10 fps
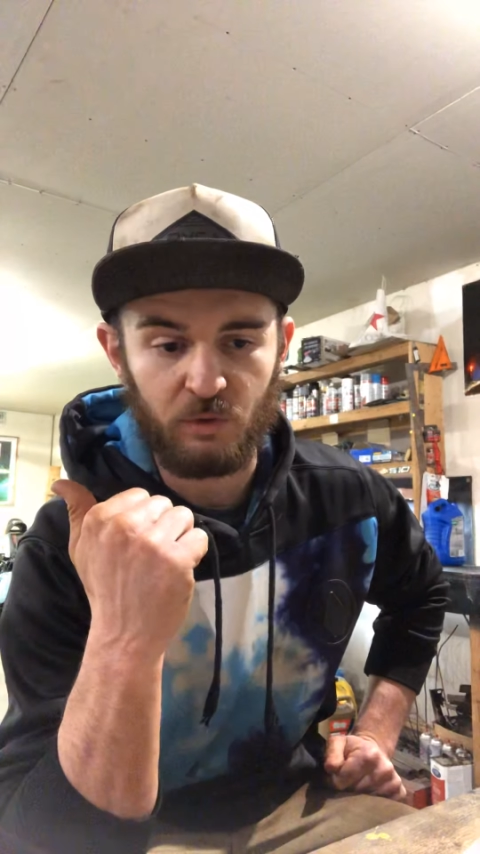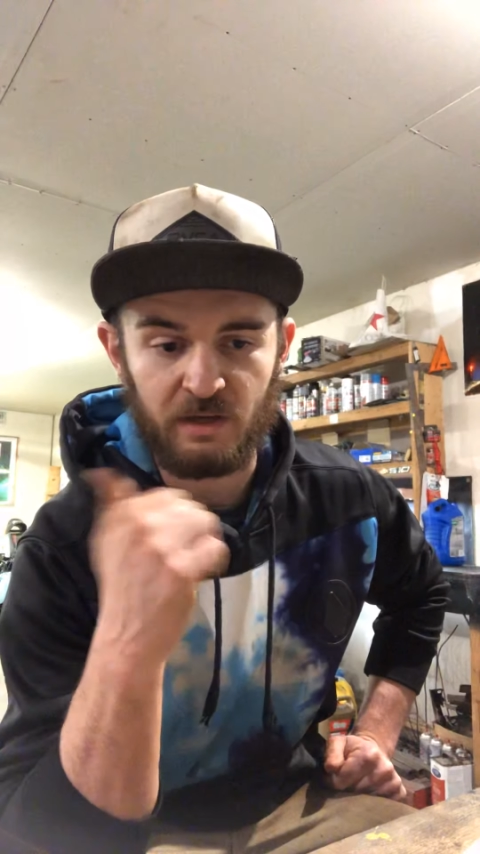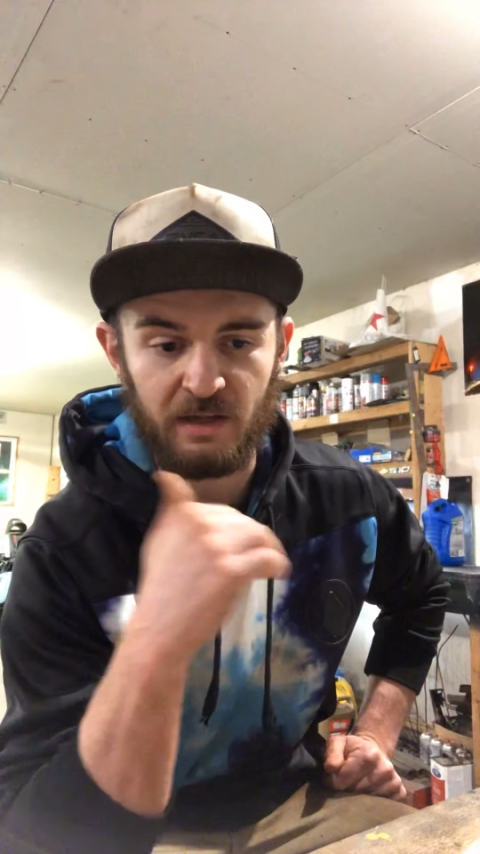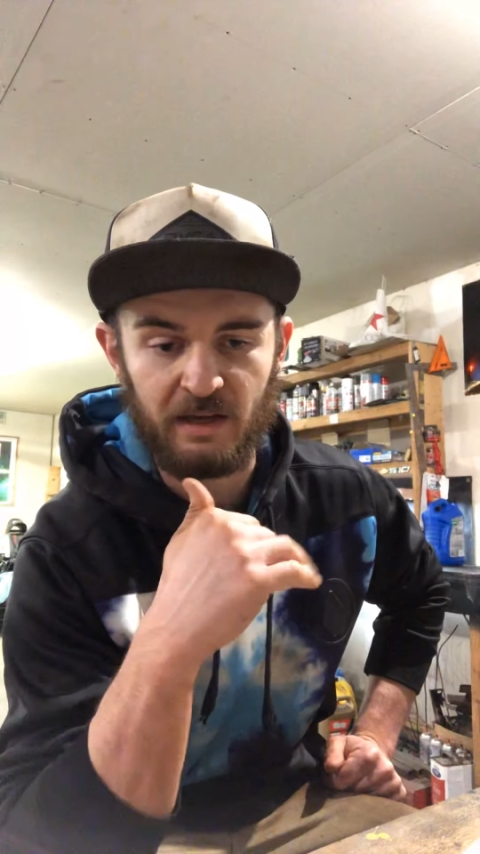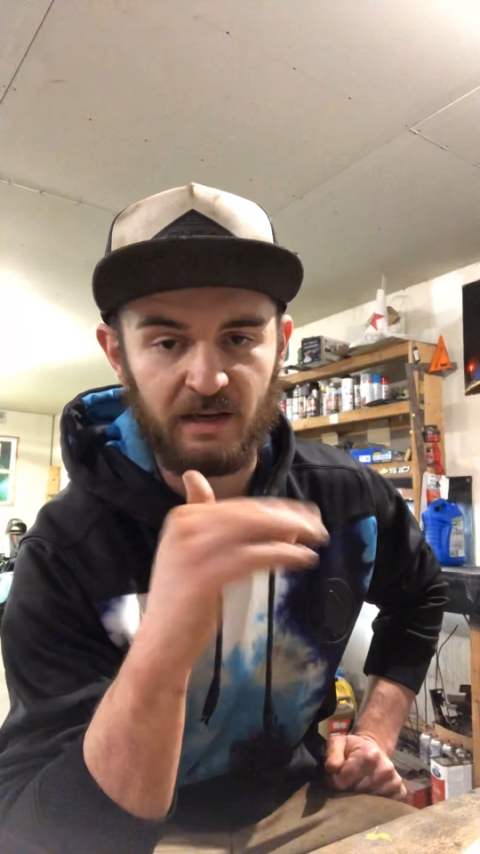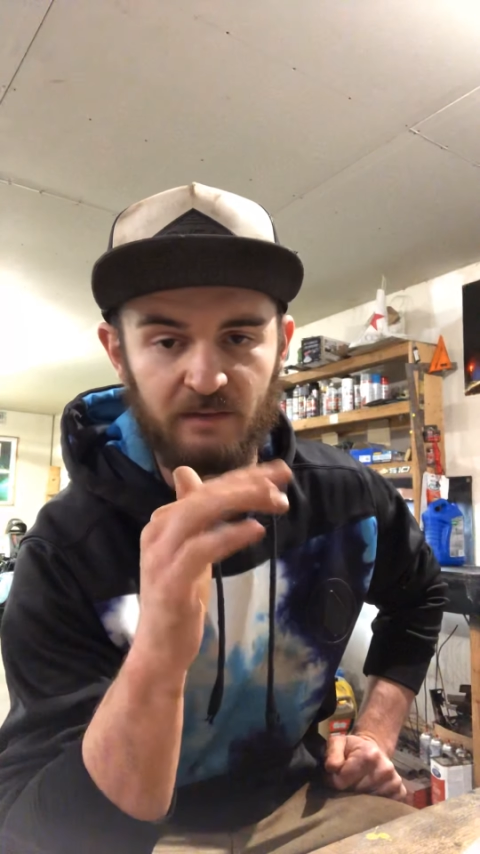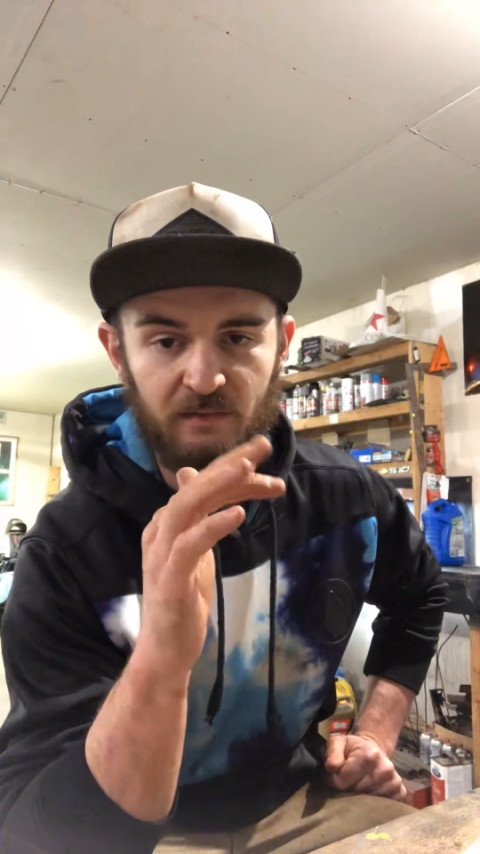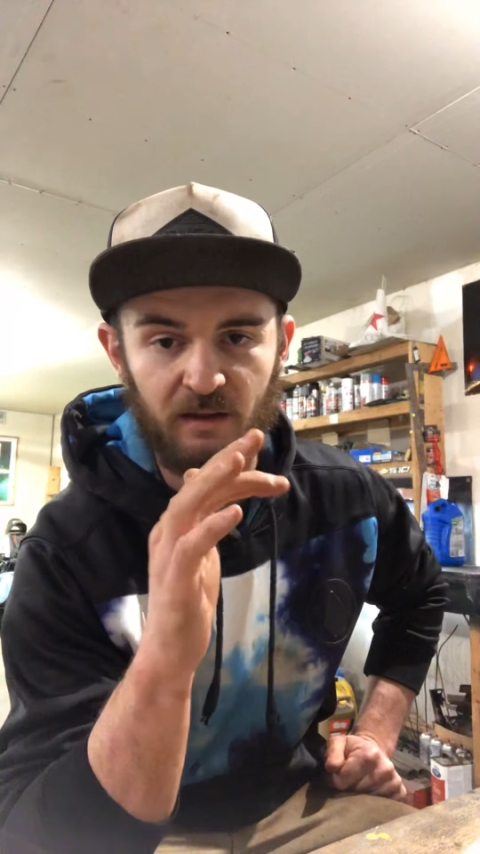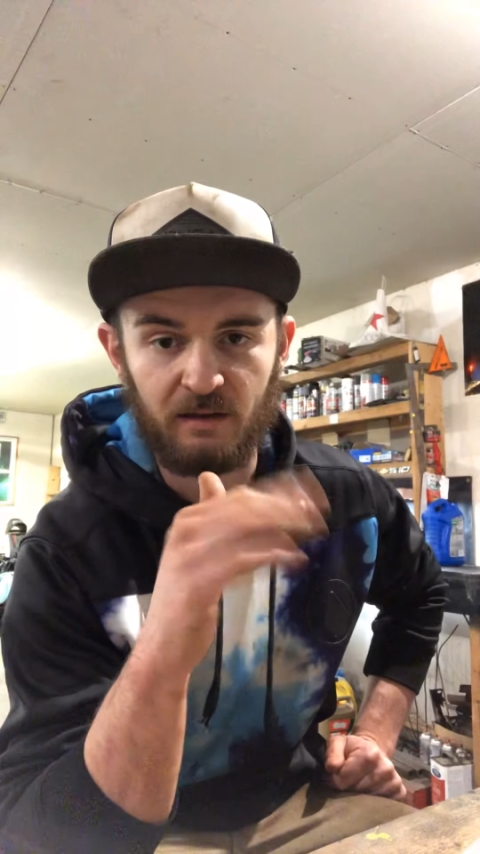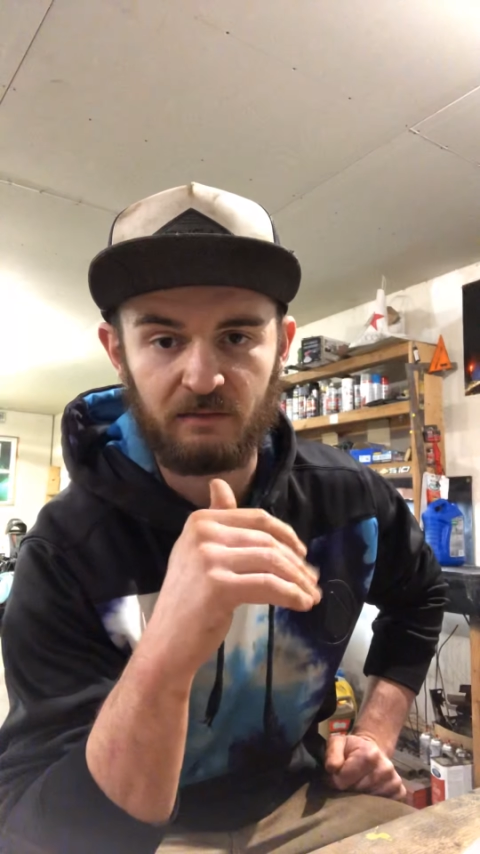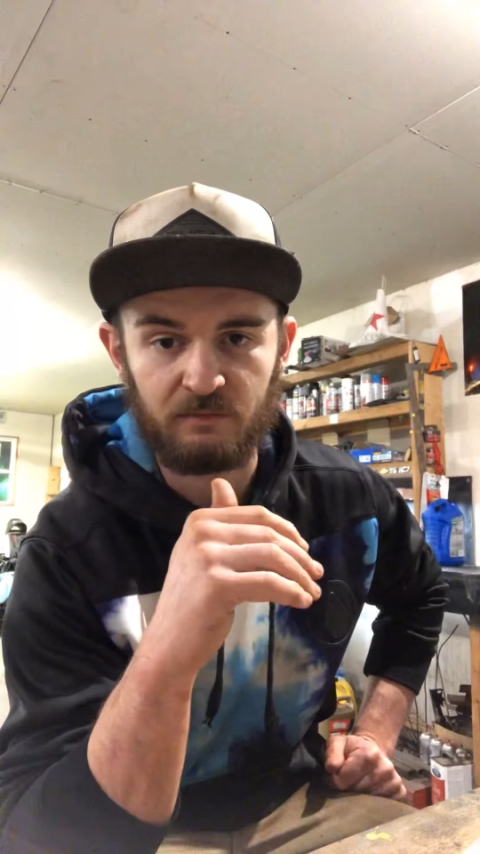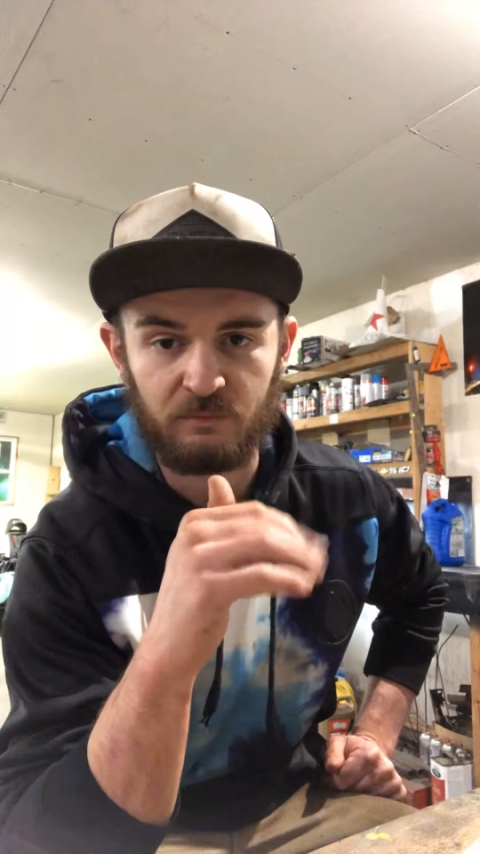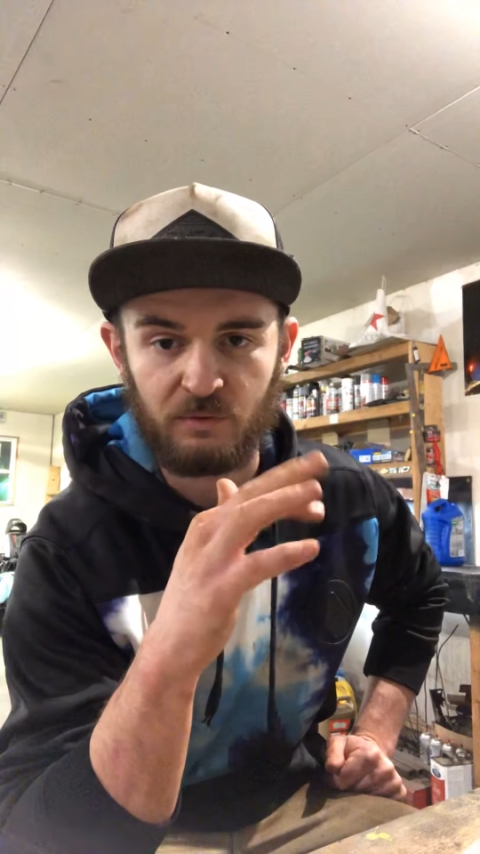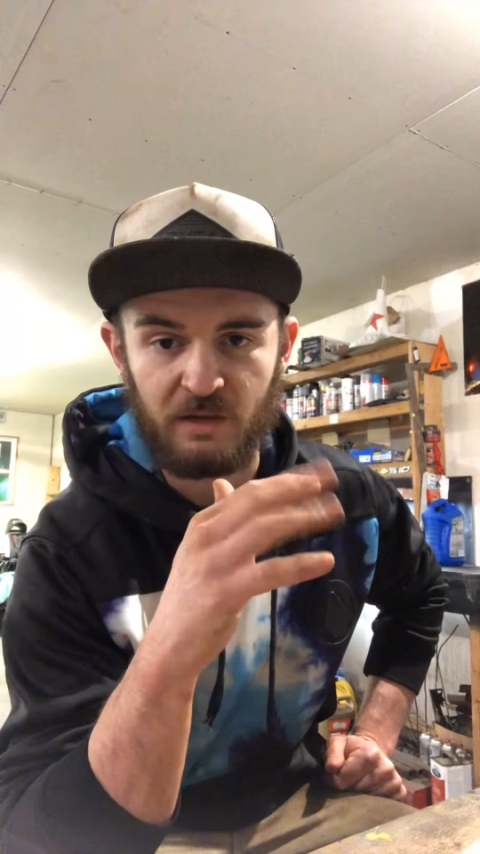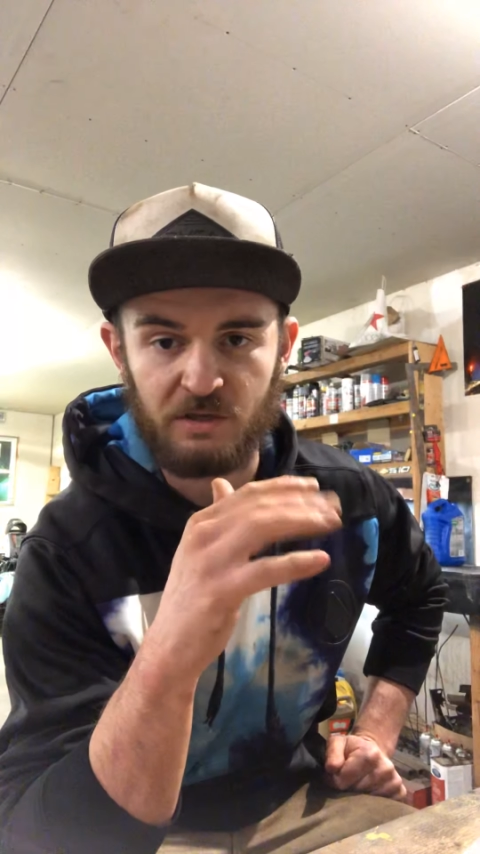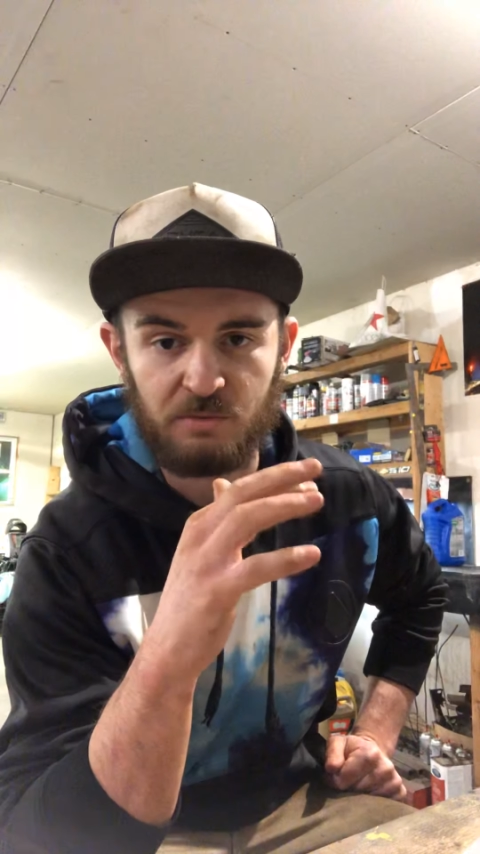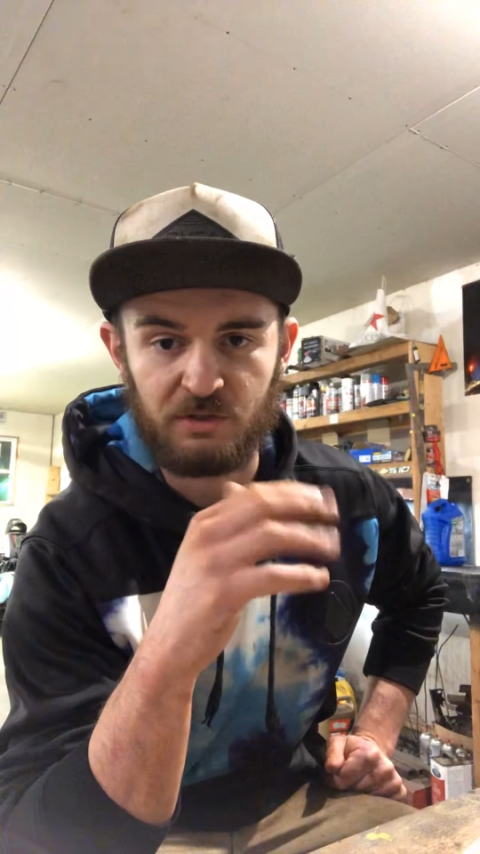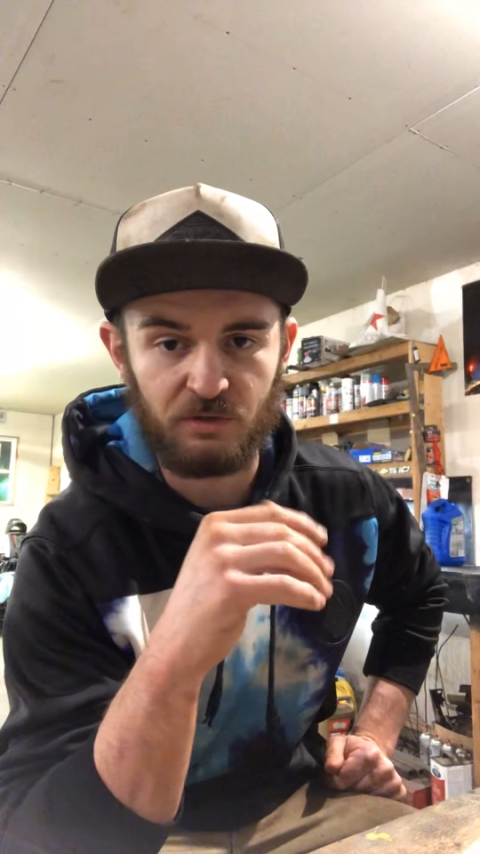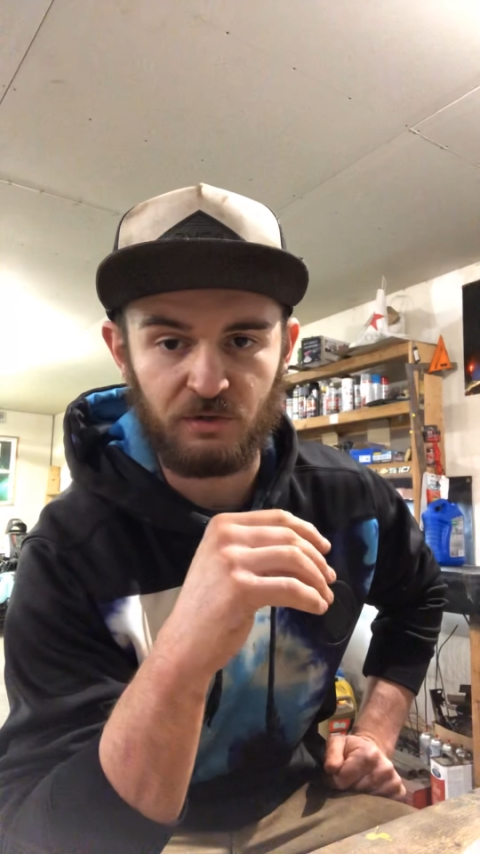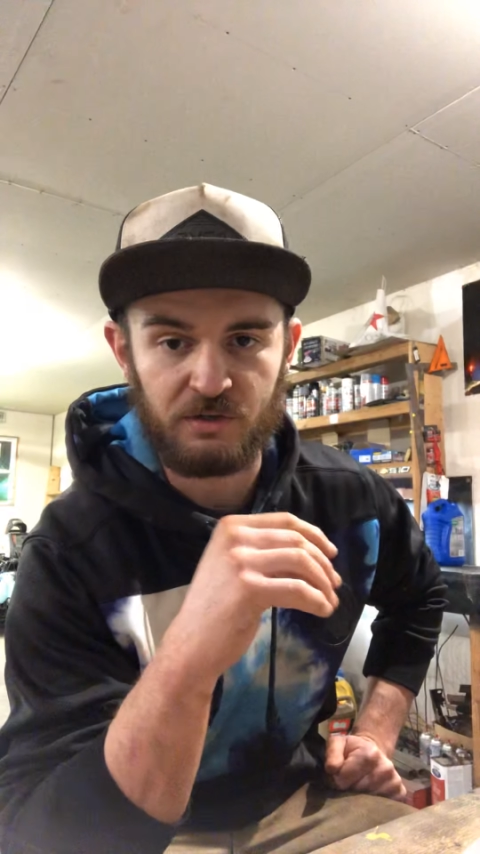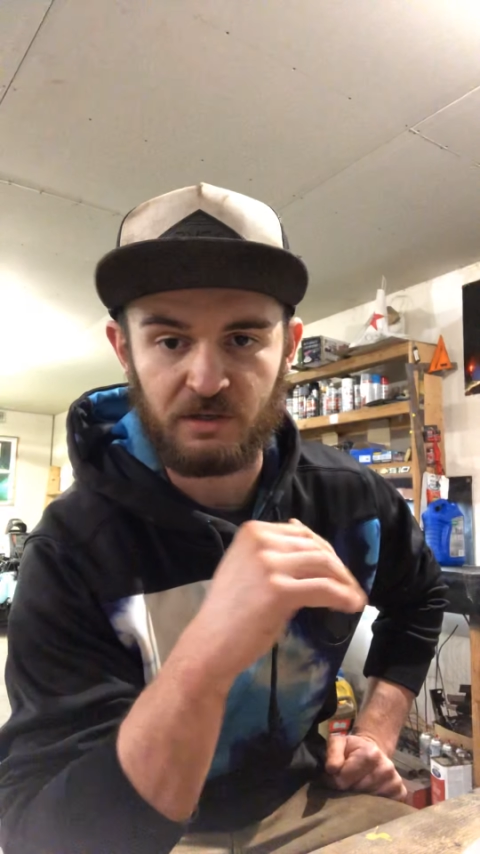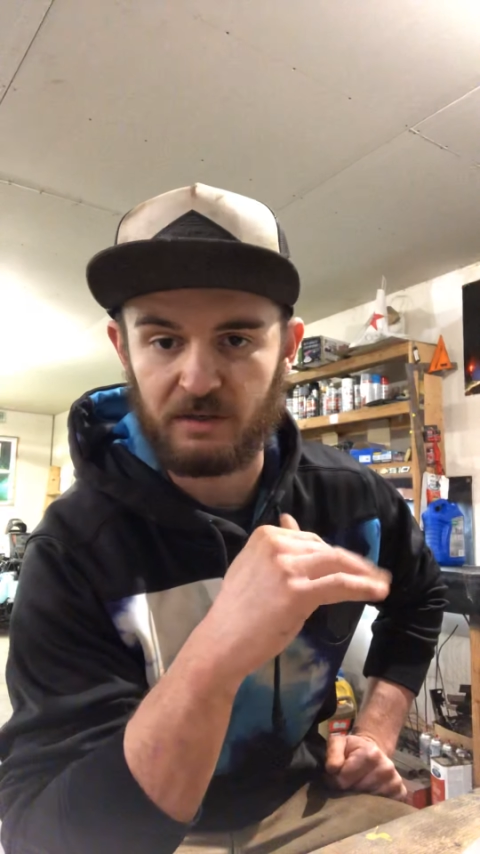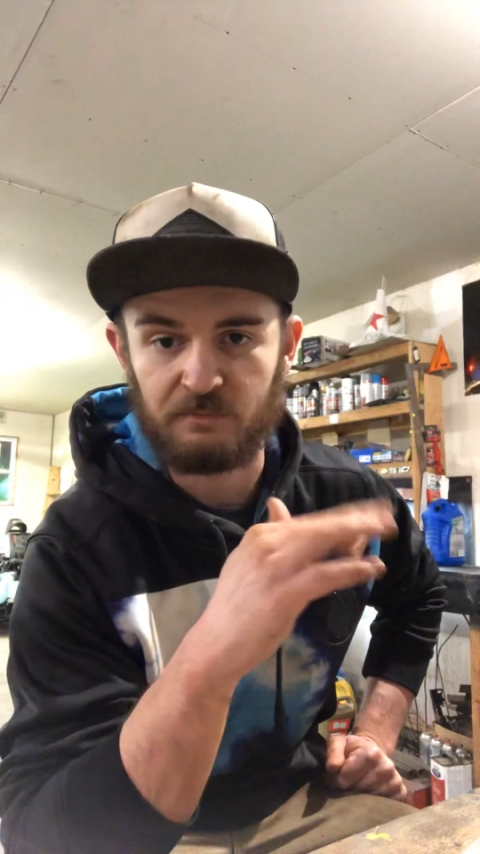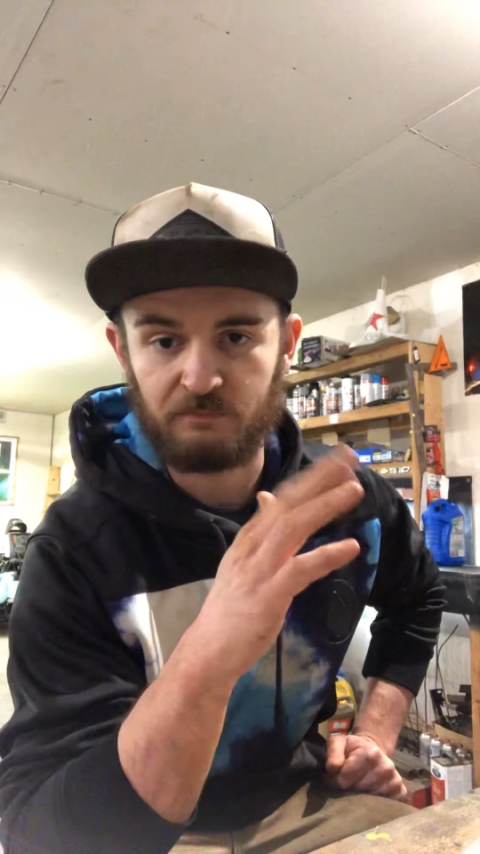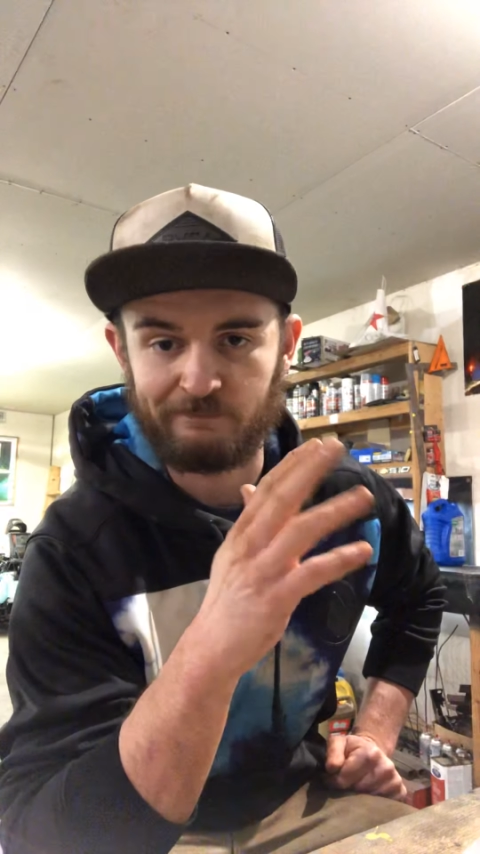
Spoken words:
did anything with HP tuners in it.